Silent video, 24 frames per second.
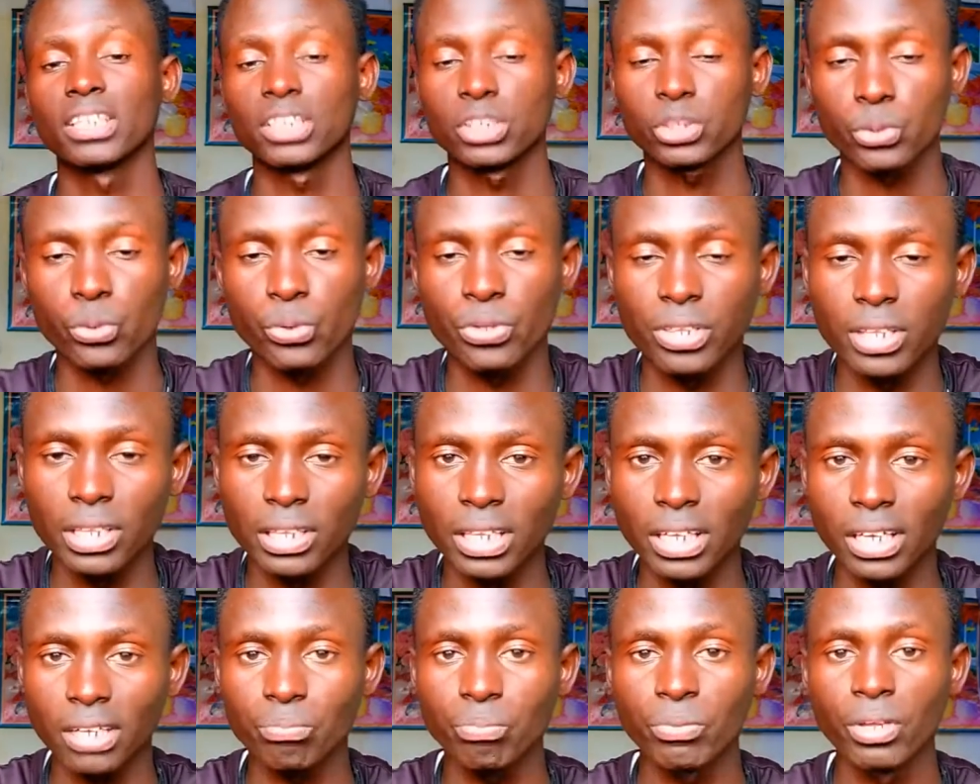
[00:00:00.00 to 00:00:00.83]
the truth,
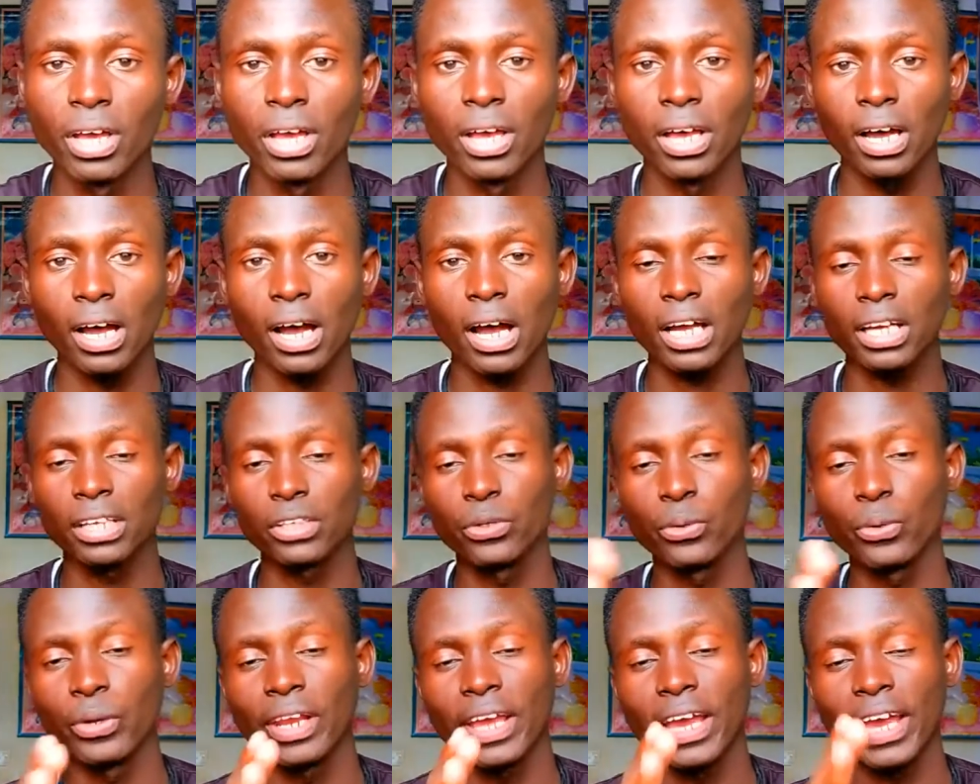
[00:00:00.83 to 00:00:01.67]
then
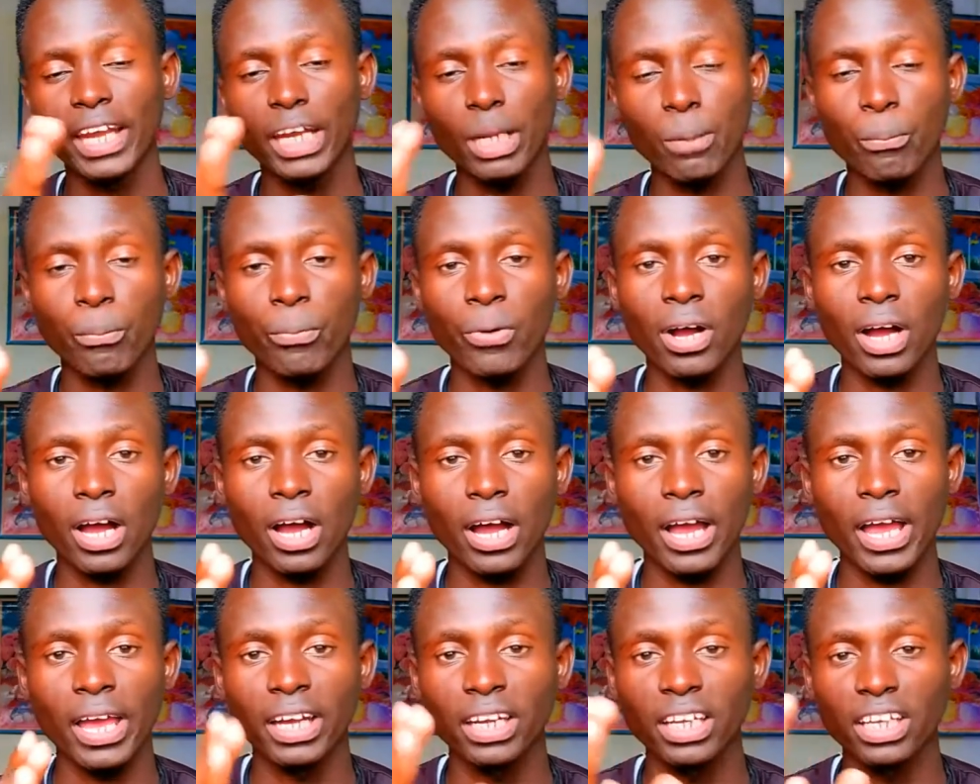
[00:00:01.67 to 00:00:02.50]
you will end
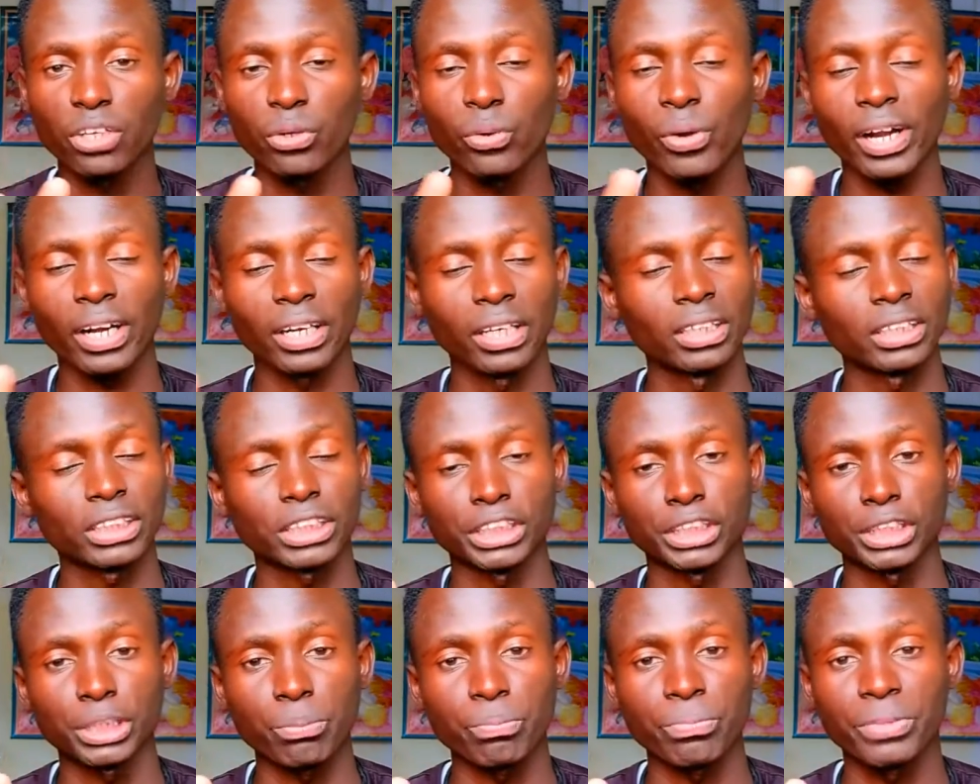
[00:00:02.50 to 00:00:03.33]
up ending your
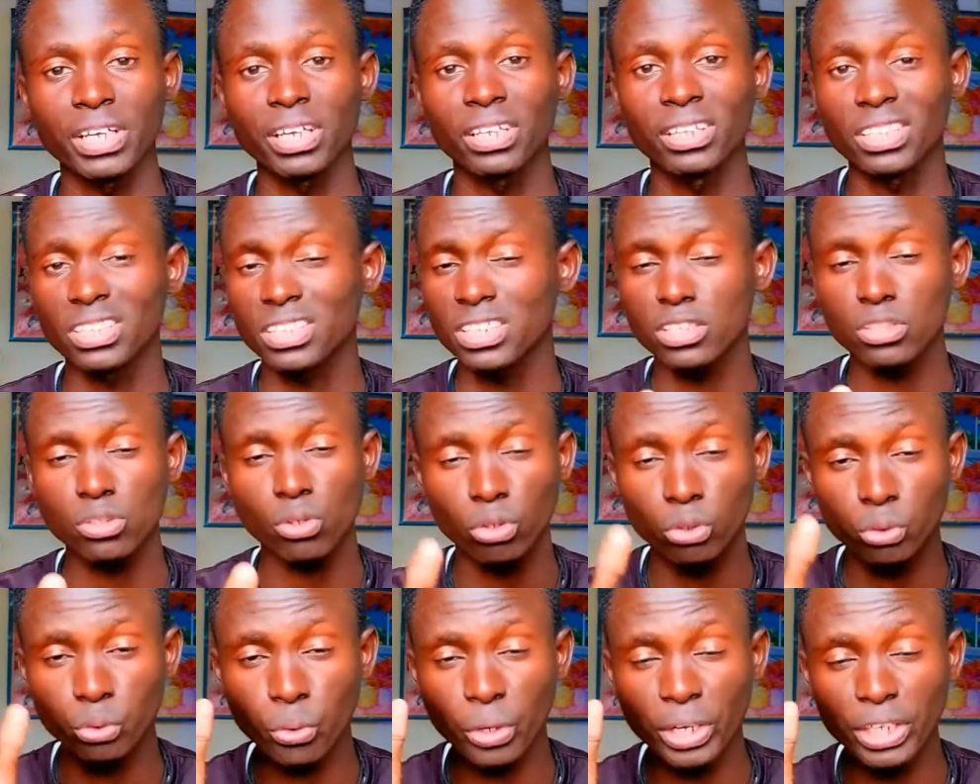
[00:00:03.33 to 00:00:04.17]
relationship, then this is
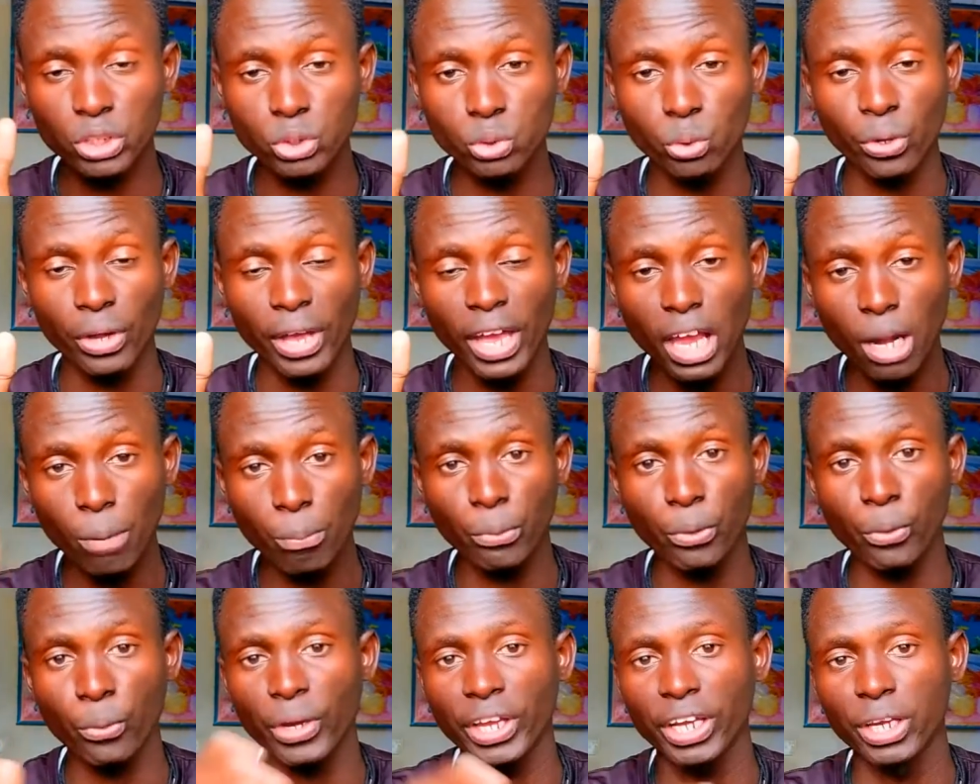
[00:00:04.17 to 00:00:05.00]
not going to
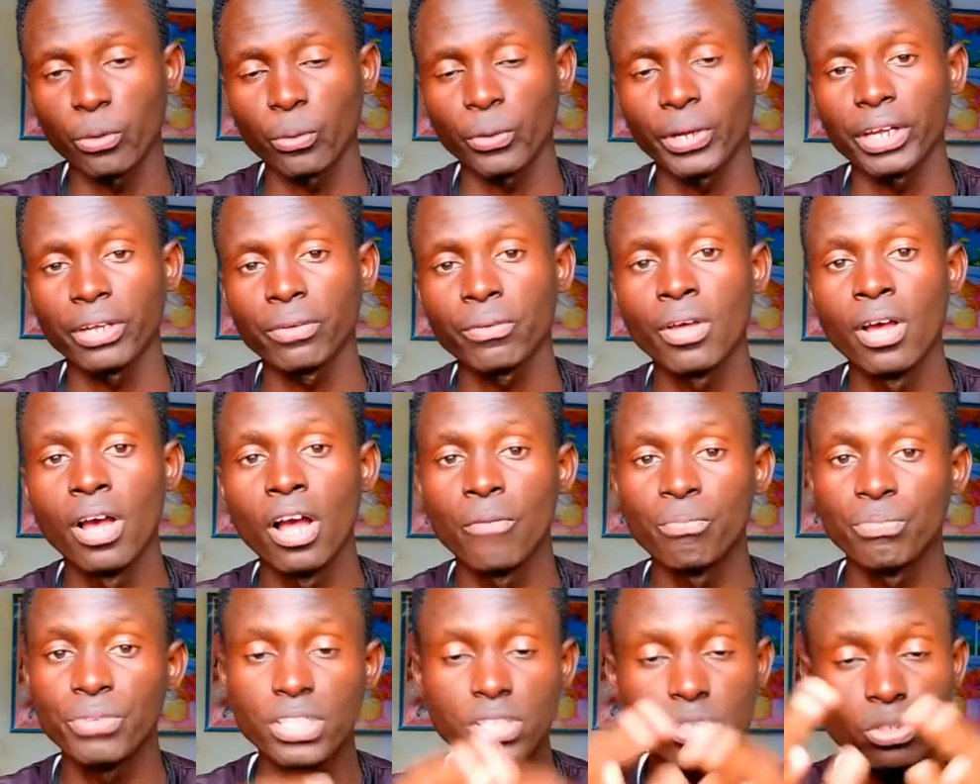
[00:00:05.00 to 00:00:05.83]
help you anyway.
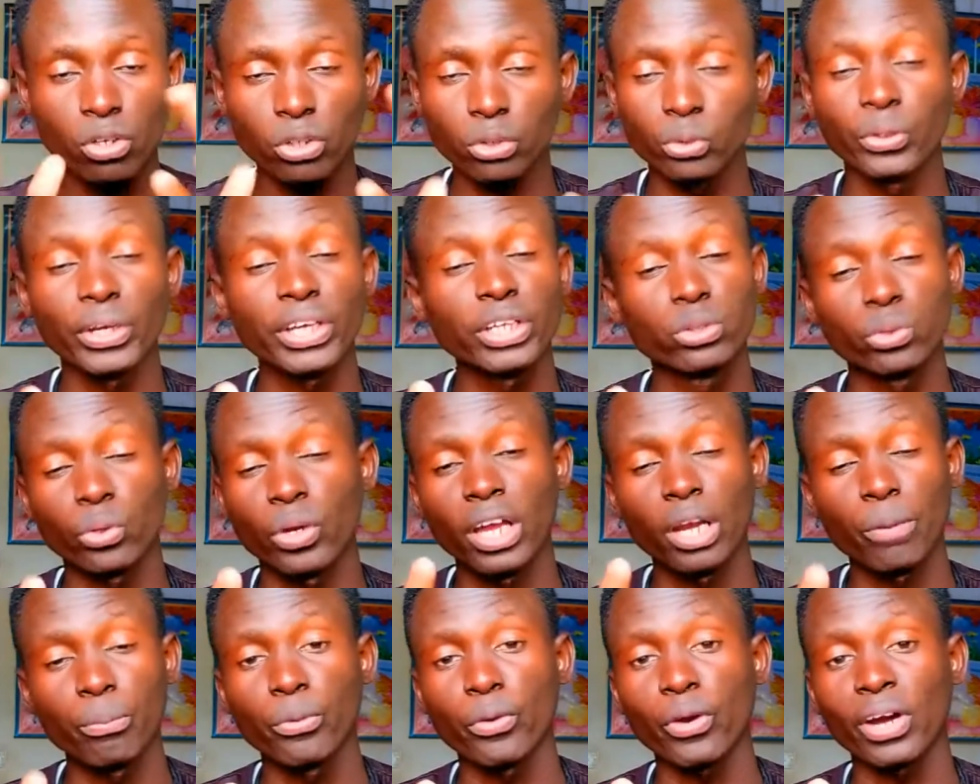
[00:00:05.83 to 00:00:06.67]
This is not going to
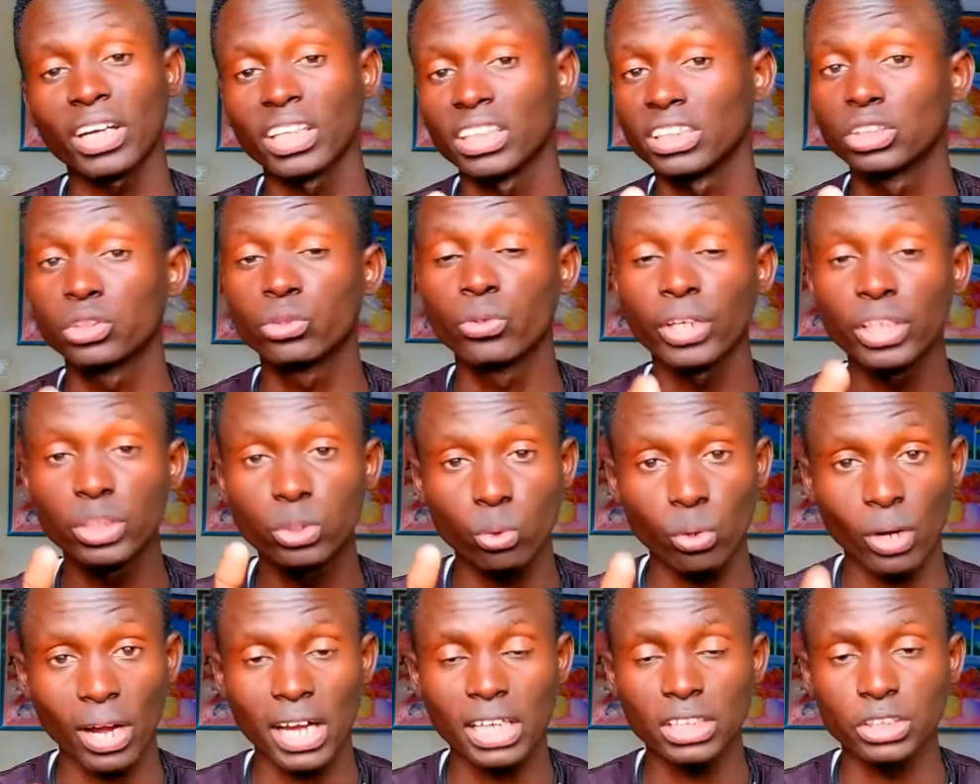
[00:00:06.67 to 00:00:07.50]
help you, and it's going
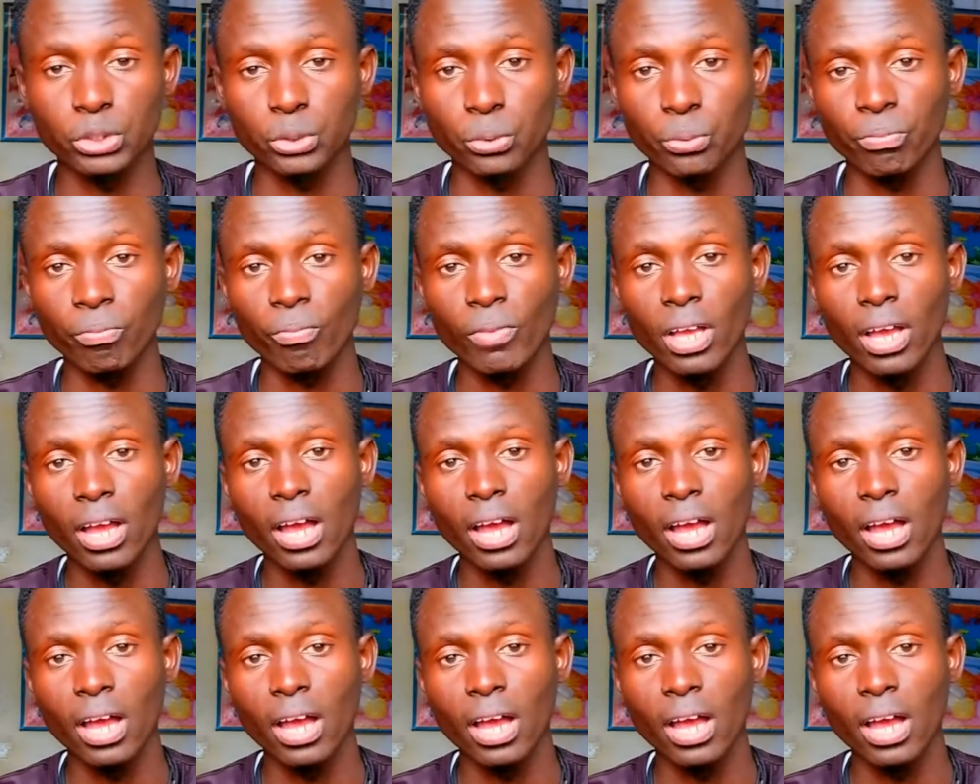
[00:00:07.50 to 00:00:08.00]
to hurt you.